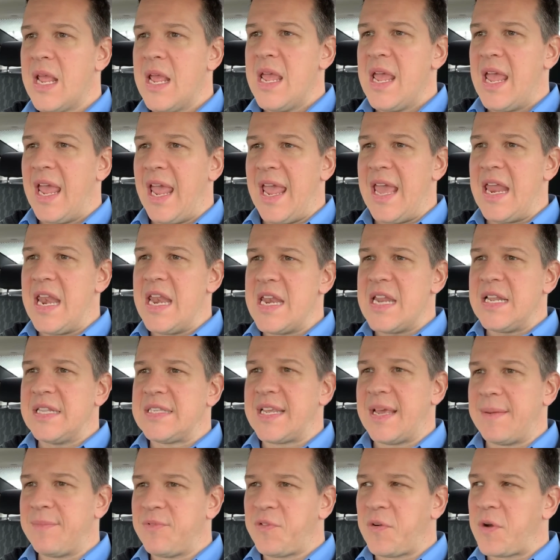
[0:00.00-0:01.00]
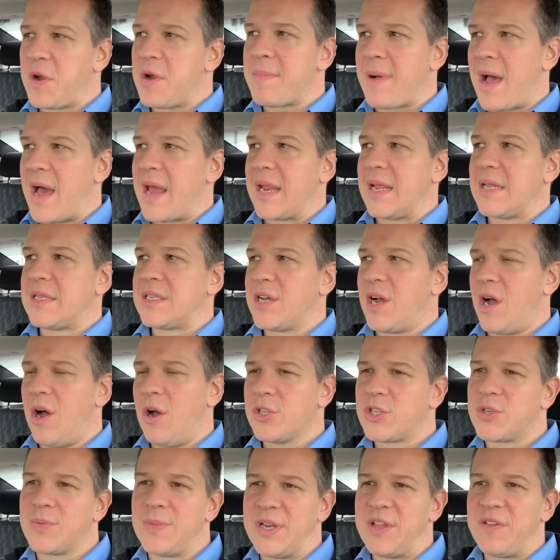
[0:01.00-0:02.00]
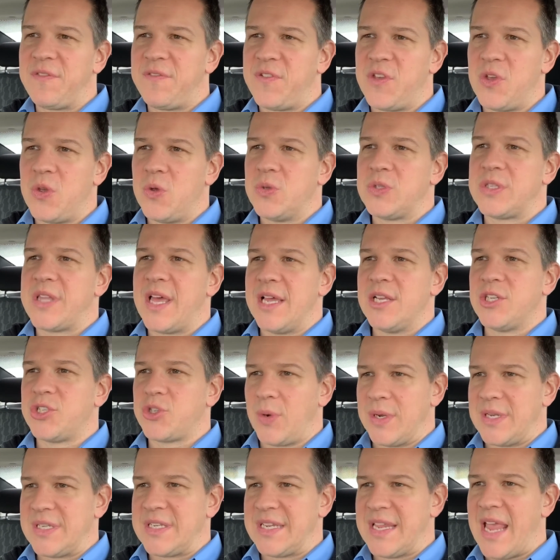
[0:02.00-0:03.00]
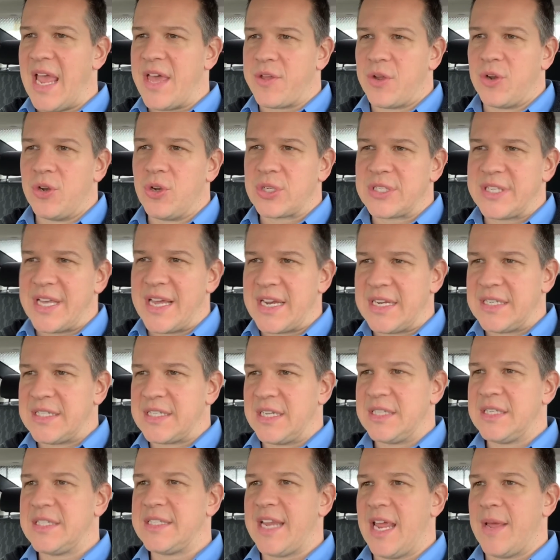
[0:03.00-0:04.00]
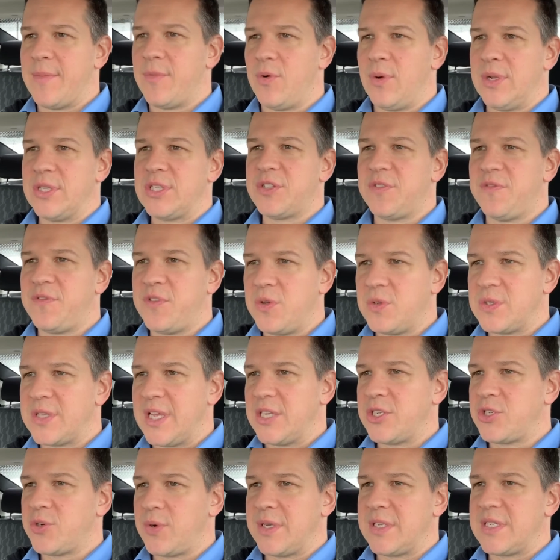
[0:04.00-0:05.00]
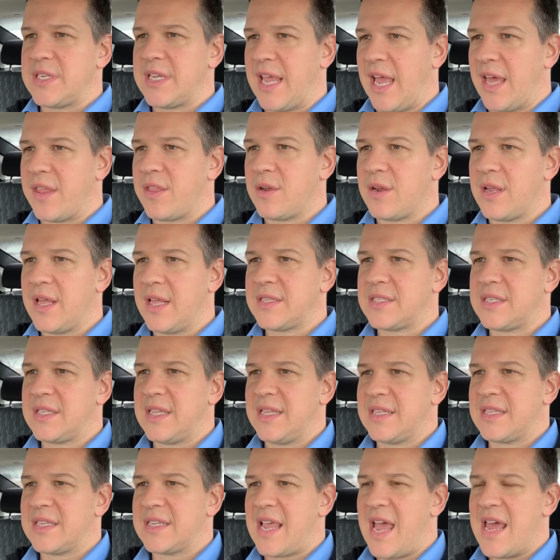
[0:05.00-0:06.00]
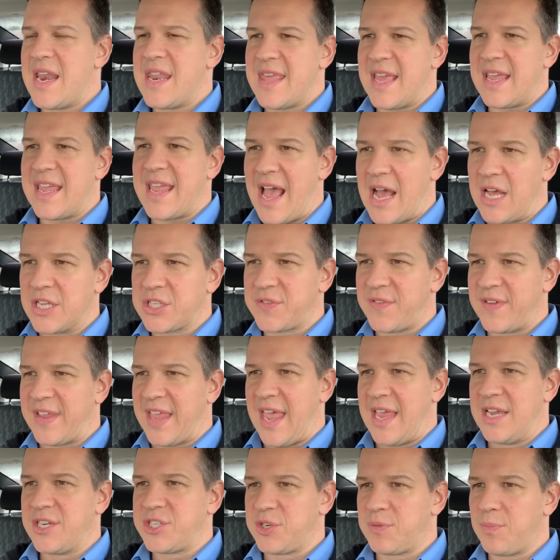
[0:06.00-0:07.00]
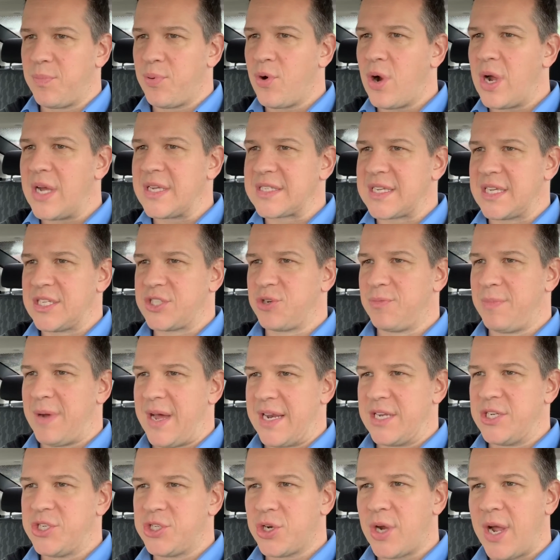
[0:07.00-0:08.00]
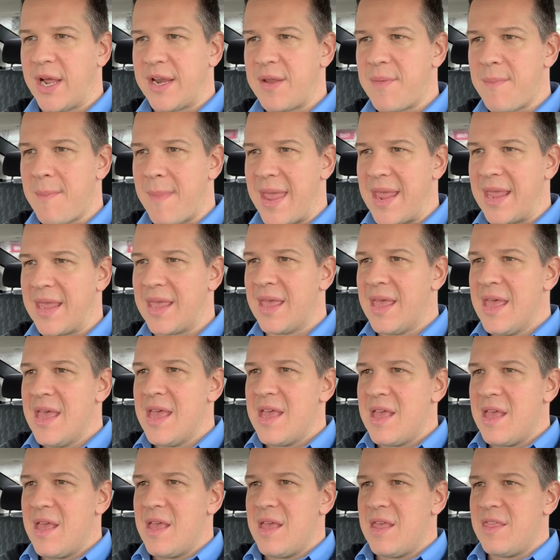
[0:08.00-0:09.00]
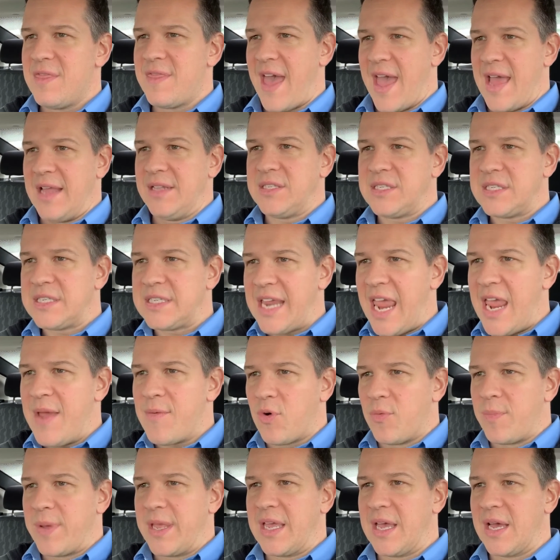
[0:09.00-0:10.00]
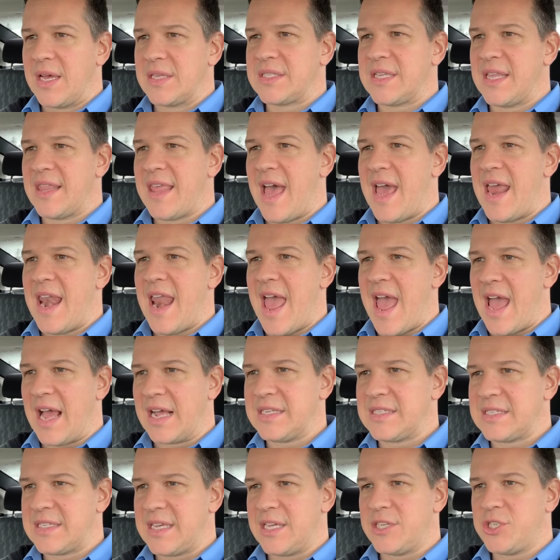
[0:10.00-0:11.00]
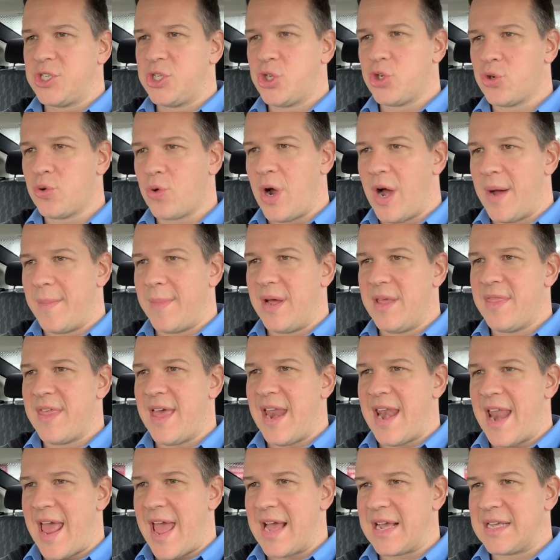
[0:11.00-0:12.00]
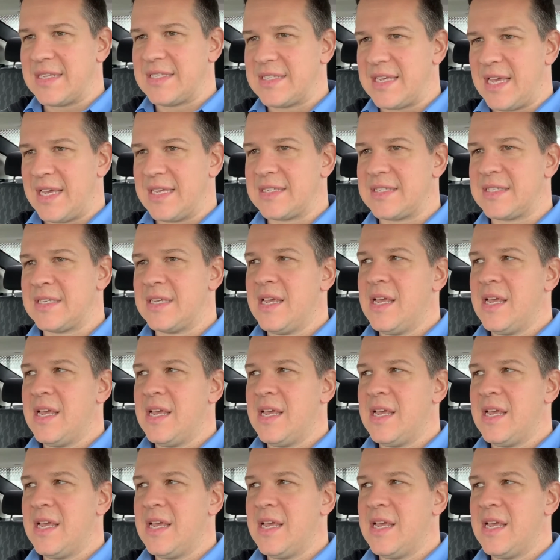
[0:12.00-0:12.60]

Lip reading: in an attempt for your body to ultimately fuse that joint together. It looks at it as unstable, wants to fuse that joint together. That's kind of that calcification process. Your body's trying to make that stable because of that excess trauma, that excess